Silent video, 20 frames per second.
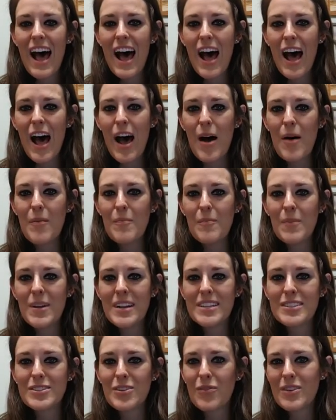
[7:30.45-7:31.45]
um,
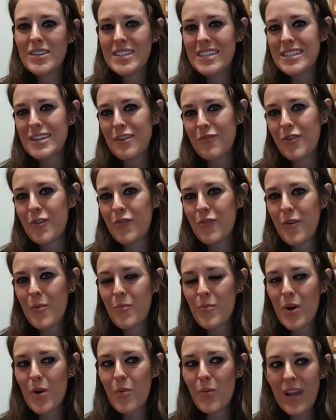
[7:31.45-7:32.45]
but it's going to differ
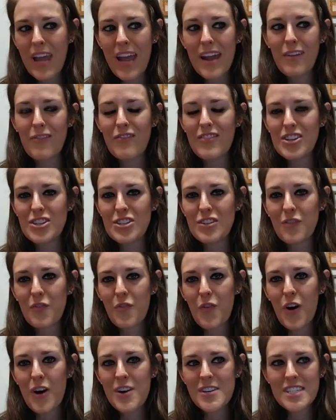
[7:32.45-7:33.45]
from what we had envisioned
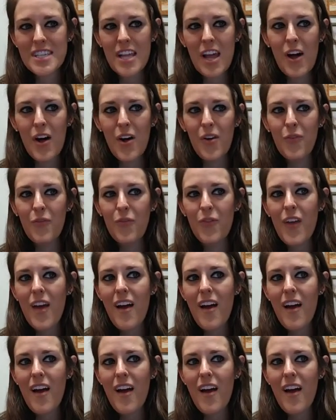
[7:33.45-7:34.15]
for ourselves.